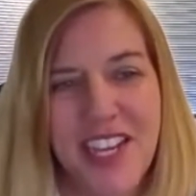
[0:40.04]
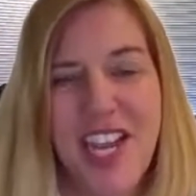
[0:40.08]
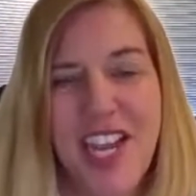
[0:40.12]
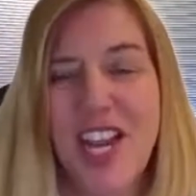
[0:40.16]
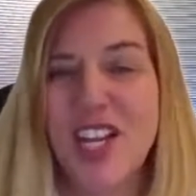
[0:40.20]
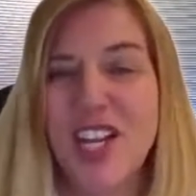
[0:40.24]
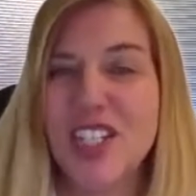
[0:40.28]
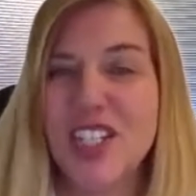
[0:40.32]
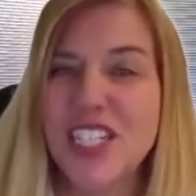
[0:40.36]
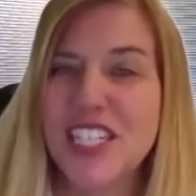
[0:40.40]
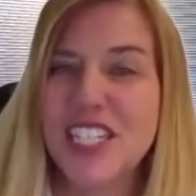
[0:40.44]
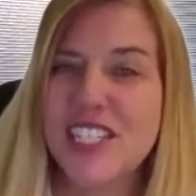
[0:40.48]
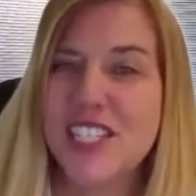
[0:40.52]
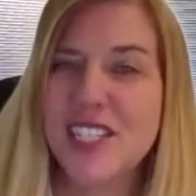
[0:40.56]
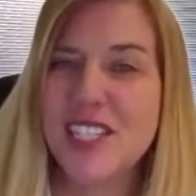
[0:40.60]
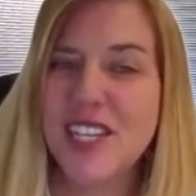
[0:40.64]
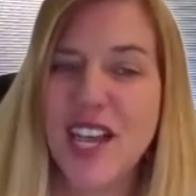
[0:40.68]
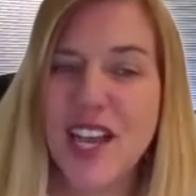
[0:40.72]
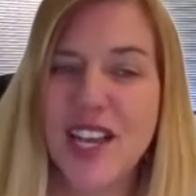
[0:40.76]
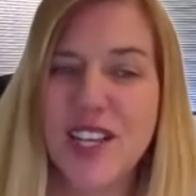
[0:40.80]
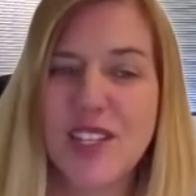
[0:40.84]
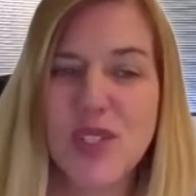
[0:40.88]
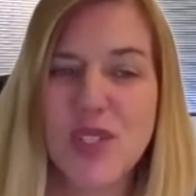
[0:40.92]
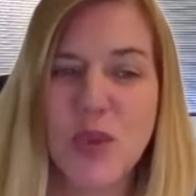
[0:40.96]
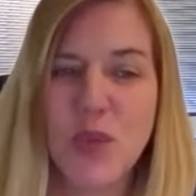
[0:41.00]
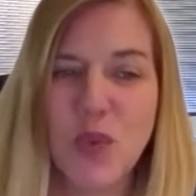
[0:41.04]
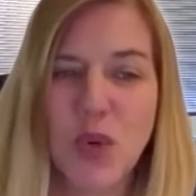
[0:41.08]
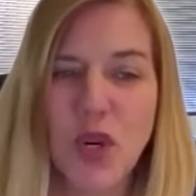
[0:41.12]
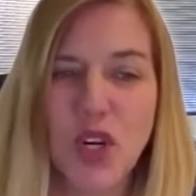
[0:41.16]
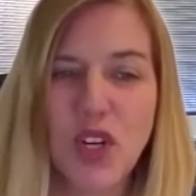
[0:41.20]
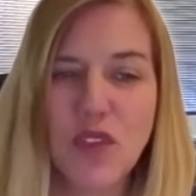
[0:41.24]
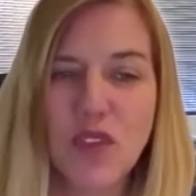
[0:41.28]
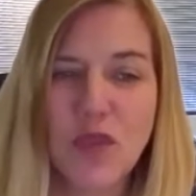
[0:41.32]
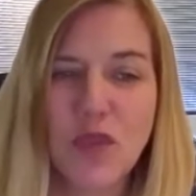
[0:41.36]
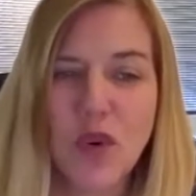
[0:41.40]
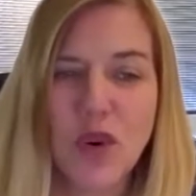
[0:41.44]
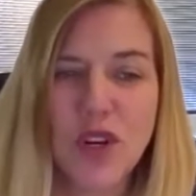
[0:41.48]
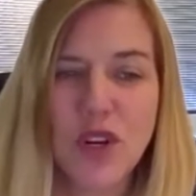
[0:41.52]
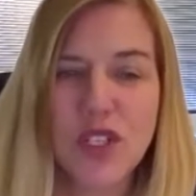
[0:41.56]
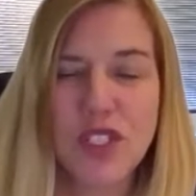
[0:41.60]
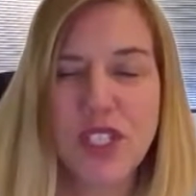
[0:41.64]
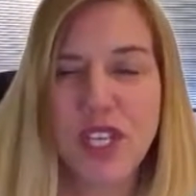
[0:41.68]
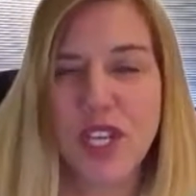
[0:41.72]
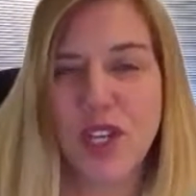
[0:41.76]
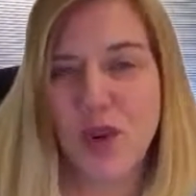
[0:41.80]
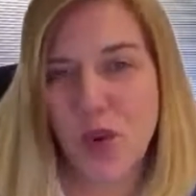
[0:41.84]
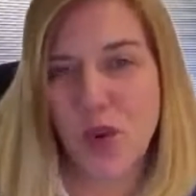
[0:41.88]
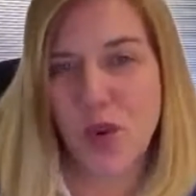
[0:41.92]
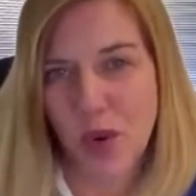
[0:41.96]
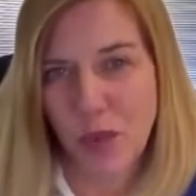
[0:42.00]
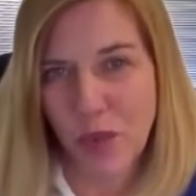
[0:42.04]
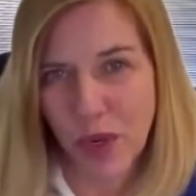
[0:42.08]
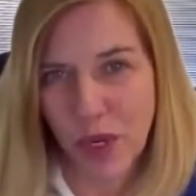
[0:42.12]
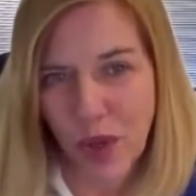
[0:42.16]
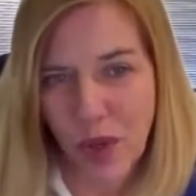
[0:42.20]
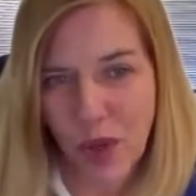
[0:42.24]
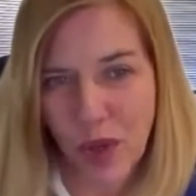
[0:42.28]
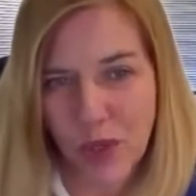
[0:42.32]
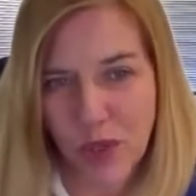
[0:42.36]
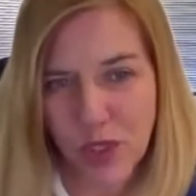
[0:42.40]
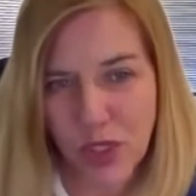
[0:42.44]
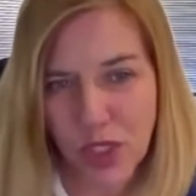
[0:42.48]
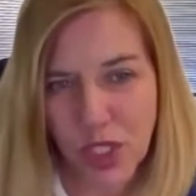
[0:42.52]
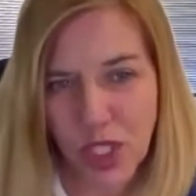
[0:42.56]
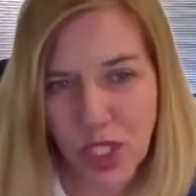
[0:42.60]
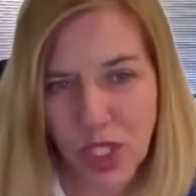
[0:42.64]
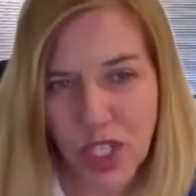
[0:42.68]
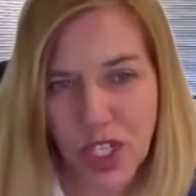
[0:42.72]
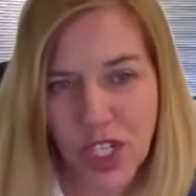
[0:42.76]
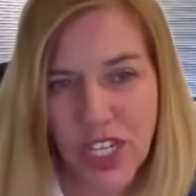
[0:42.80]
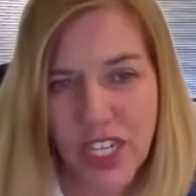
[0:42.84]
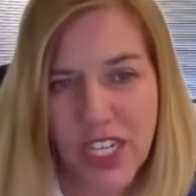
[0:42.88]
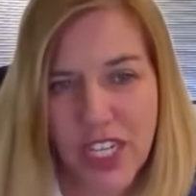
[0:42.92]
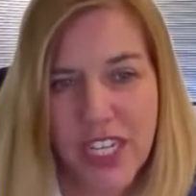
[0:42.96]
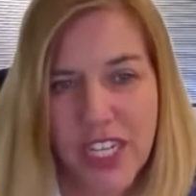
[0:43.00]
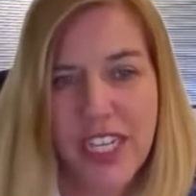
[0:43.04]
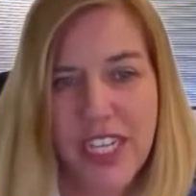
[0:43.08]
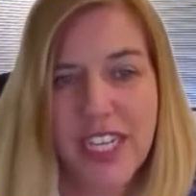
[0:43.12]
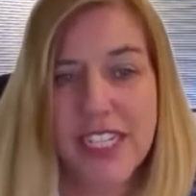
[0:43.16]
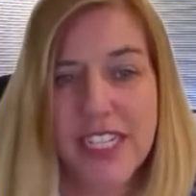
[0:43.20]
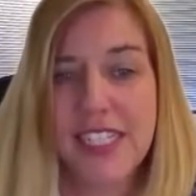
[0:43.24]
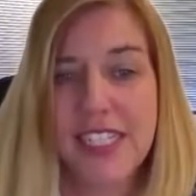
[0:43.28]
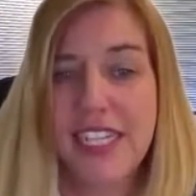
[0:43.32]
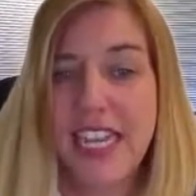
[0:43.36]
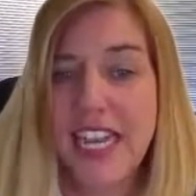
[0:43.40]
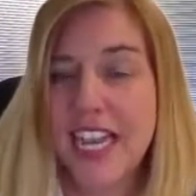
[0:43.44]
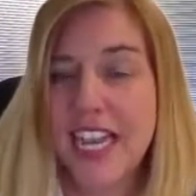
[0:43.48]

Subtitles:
Here to discuss workforce and corporate culture is